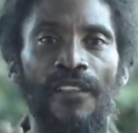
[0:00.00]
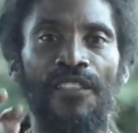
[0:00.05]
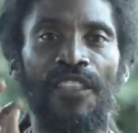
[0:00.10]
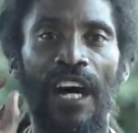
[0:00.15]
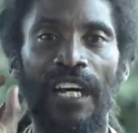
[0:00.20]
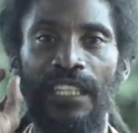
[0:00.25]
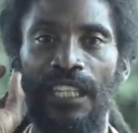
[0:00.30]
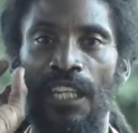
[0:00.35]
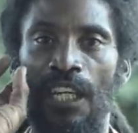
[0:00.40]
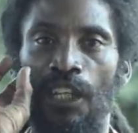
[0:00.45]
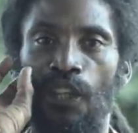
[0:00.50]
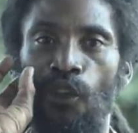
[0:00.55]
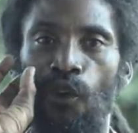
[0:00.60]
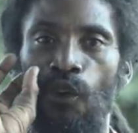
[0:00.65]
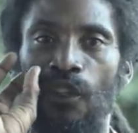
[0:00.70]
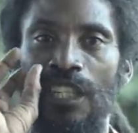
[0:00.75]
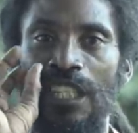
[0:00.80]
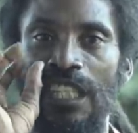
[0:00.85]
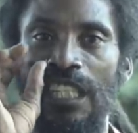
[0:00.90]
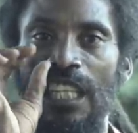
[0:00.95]
that you
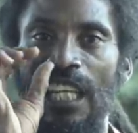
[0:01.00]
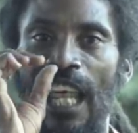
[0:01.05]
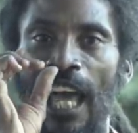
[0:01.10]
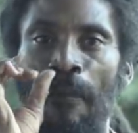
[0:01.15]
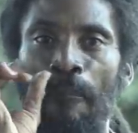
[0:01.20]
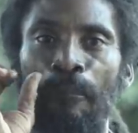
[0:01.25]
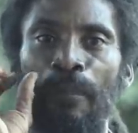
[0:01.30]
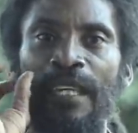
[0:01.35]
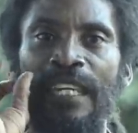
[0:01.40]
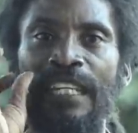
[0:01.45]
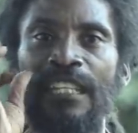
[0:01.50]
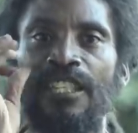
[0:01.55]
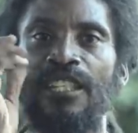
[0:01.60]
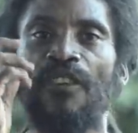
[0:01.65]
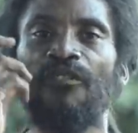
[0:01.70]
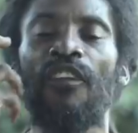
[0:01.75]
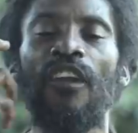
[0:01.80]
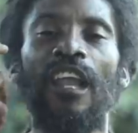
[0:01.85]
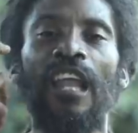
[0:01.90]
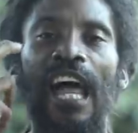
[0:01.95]
could see like peals
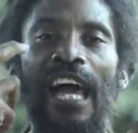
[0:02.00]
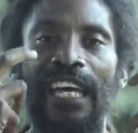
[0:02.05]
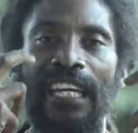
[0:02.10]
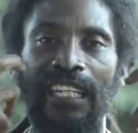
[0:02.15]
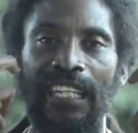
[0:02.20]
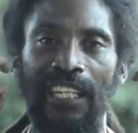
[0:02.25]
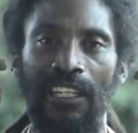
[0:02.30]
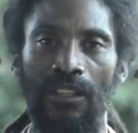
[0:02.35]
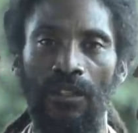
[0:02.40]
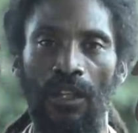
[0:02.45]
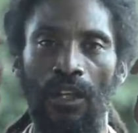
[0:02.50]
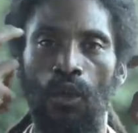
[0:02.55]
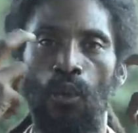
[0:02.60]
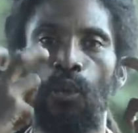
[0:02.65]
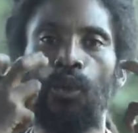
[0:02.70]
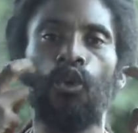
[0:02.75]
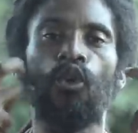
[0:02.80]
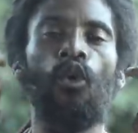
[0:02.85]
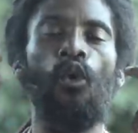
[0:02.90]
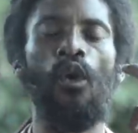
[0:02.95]
of lightning
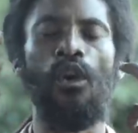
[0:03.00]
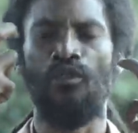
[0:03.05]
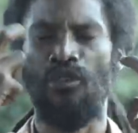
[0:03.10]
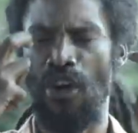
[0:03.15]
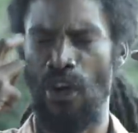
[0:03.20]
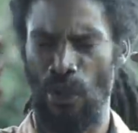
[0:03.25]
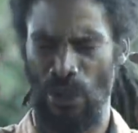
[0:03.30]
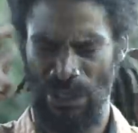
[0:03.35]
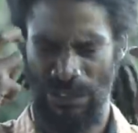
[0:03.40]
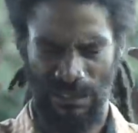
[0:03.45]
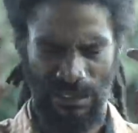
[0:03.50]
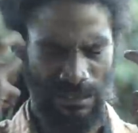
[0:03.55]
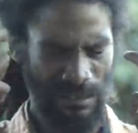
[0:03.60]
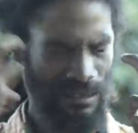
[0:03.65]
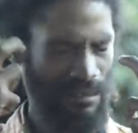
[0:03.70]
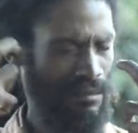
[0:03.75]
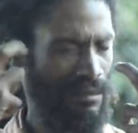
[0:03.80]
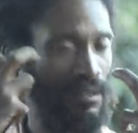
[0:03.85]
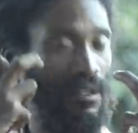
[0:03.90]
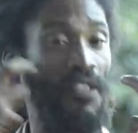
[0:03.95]
would go around
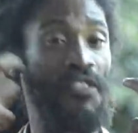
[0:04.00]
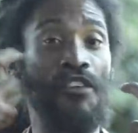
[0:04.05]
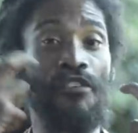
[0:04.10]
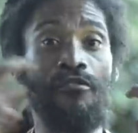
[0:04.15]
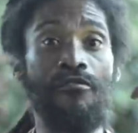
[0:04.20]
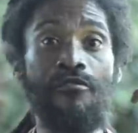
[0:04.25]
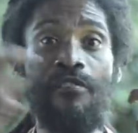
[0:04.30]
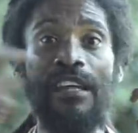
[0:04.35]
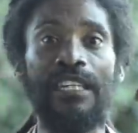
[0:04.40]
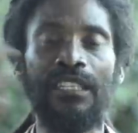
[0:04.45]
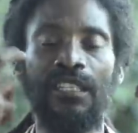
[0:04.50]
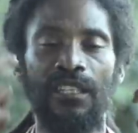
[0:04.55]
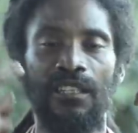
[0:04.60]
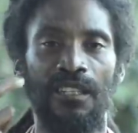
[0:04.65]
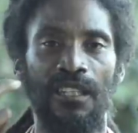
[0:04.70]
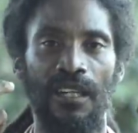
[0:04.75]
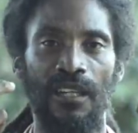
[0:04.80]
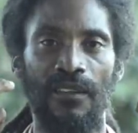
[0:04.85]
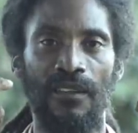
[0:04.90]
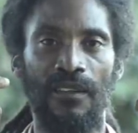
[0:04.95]
the
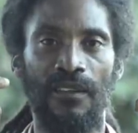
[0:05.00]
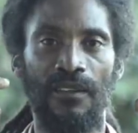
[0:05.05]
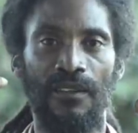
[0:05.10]
retina.